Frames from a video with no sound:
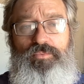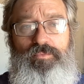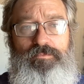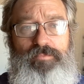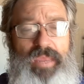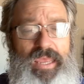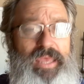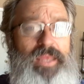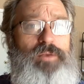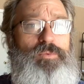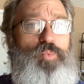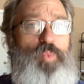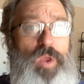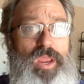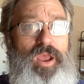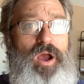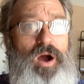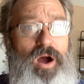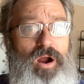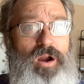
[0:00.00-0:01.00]
men
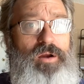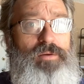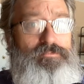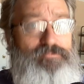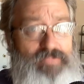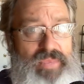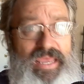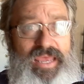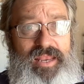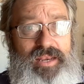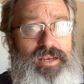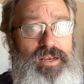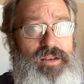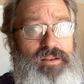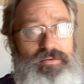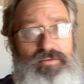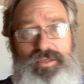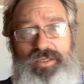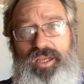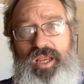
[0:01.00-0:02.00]
we are men
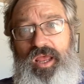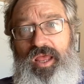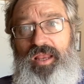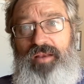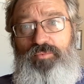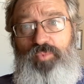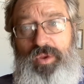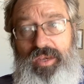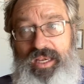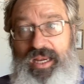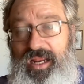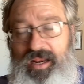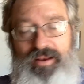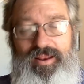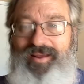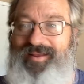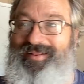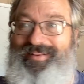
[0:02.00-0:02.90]
and we need